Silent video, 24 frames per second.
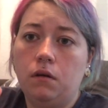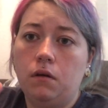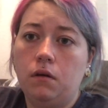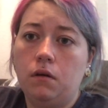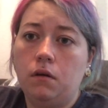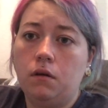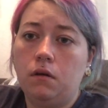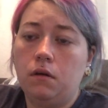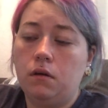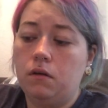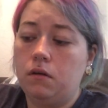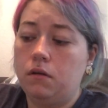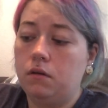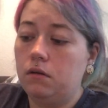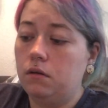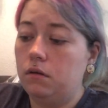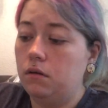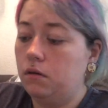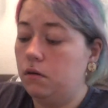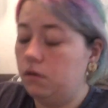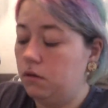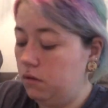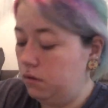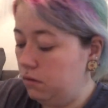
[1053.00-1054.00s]

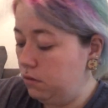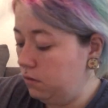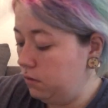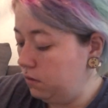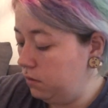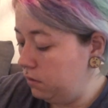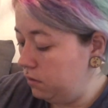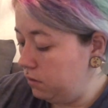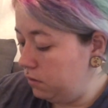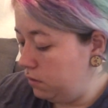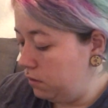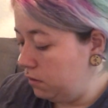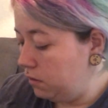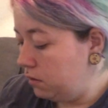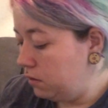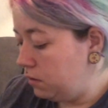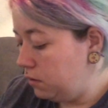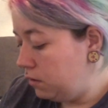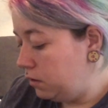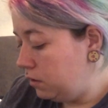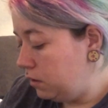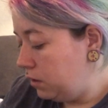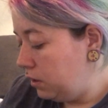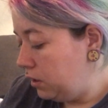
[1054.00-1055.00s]

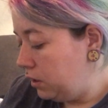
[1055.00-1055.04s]
(no one is talking)